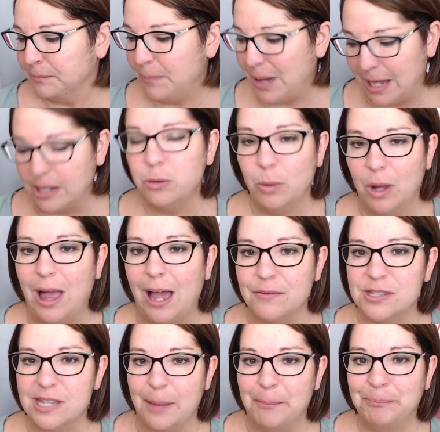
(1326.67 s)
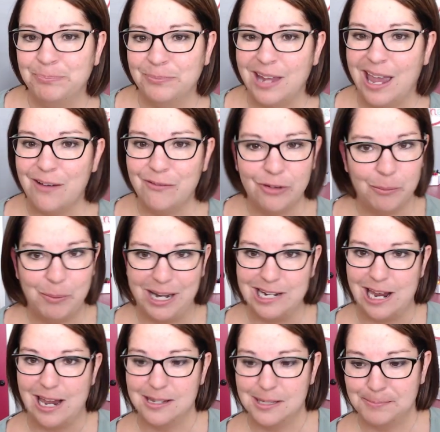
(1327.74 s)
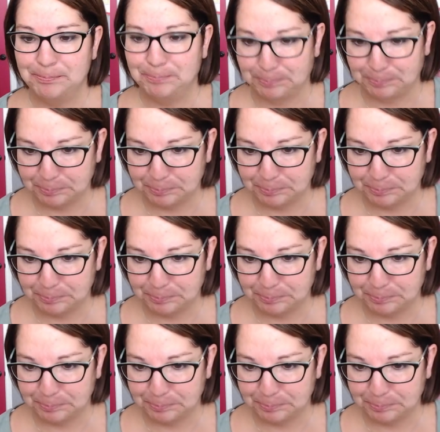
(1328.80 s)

but you will have some. Everybody does.